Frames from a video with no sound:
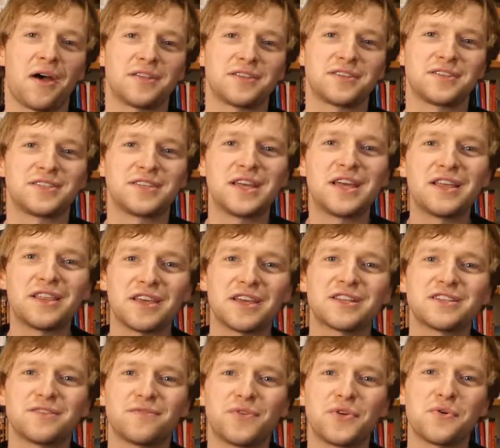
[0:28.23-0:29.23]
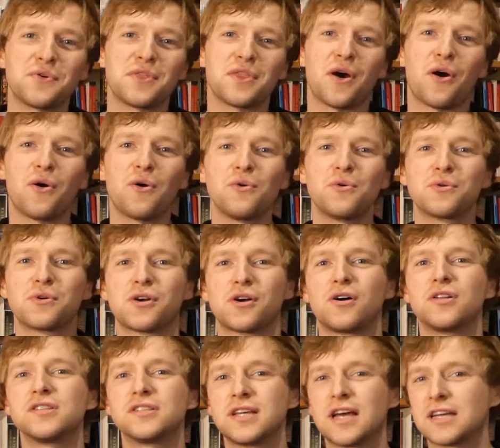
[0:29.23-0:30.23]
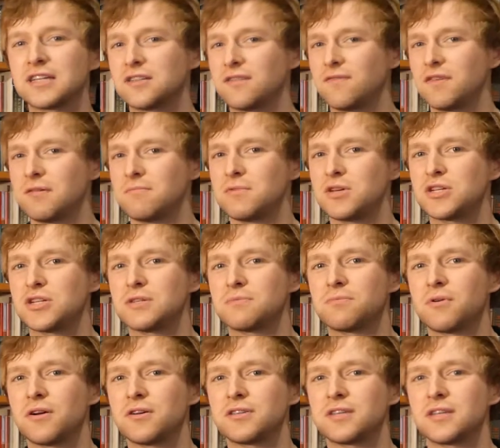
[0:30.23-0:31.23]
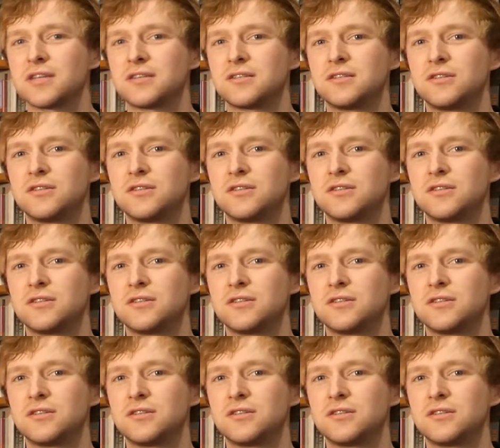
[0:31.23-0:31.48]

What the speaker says: To see the interview in the whole context of the admissions process,